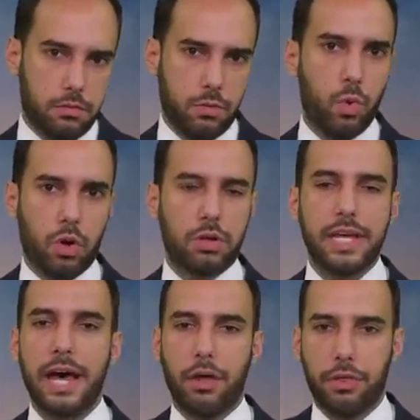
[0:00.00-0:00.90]
world
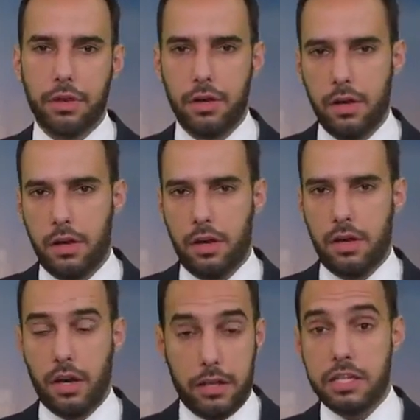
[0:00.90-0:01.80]
health,
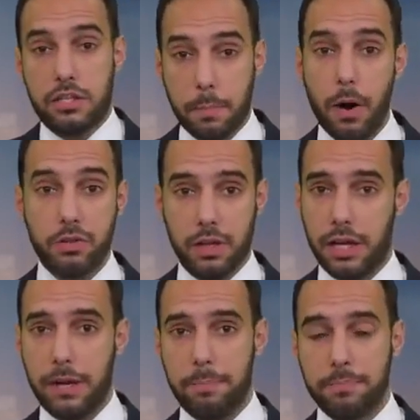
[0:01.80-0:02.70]
at least
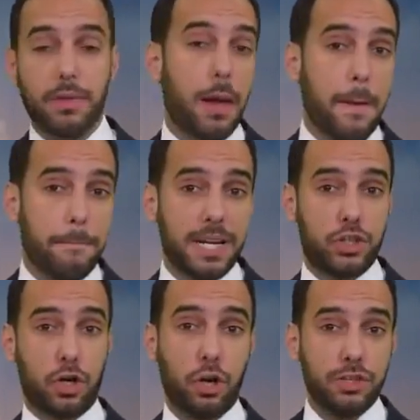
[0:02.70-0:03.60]
supposedly. But
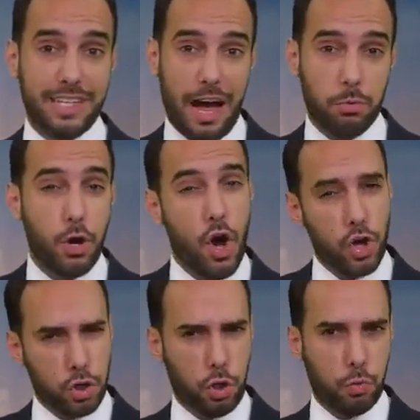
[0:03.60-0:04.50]
it turns out
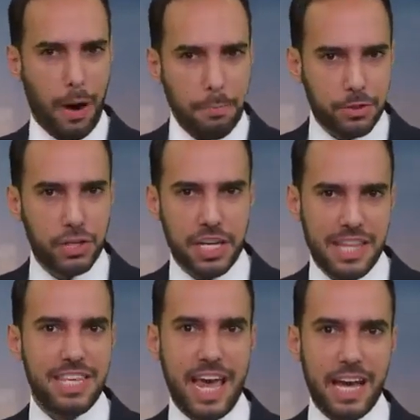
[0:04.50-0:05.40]
corruption
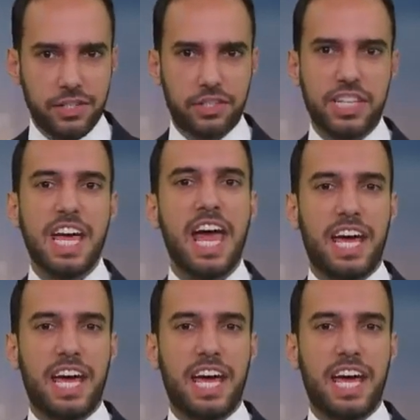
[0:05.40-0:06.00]
in the agency